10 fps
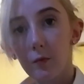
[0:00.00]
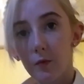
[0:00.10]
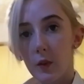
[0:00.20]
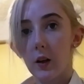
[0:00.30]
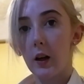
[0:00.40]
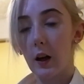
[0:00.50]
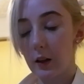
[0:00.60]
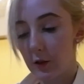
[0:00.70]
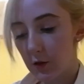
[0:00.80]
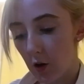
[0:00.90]
it.
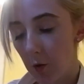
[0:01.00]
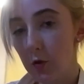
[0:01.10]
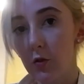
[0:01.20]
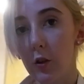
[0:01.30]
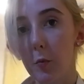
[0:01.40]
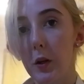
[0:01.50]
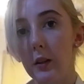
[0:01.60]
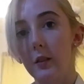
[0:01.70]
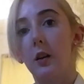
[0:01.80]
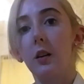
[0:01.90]
Okay, time to try the
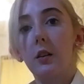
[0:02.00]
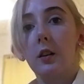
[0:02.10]
pizza.